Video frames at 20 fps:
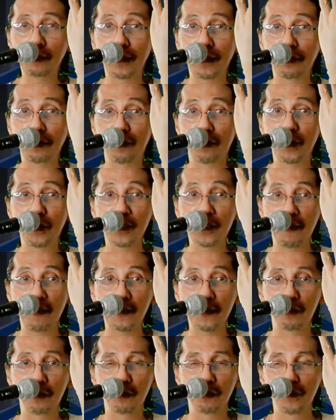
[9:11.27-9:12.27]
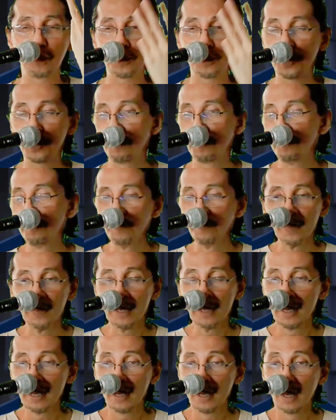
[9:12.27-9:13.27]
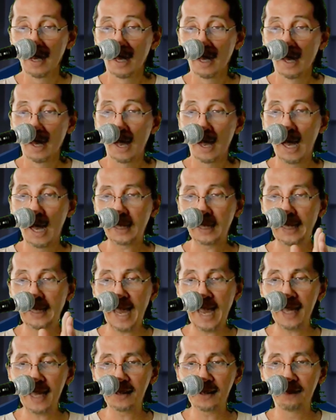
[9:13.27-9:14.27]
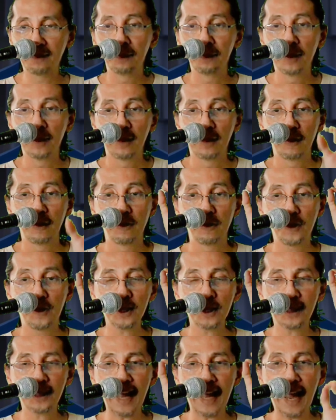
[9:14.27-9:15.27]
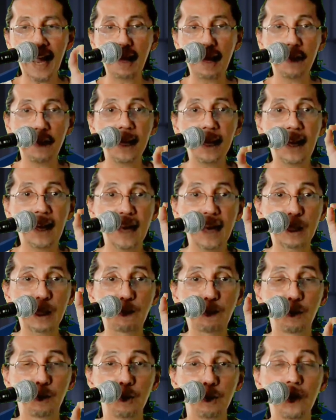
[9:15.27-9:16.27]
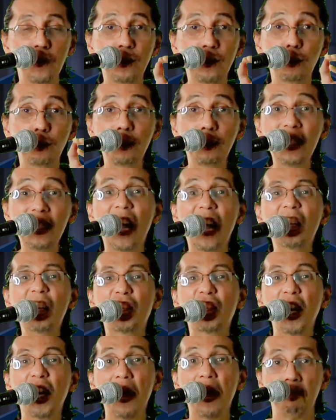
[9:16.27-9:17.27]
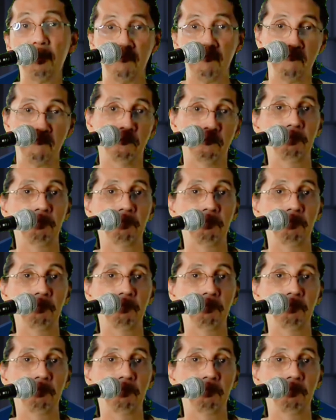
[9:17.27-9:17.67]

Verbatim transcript: we got first episode, folks. Again, this anime has proven to be a gem.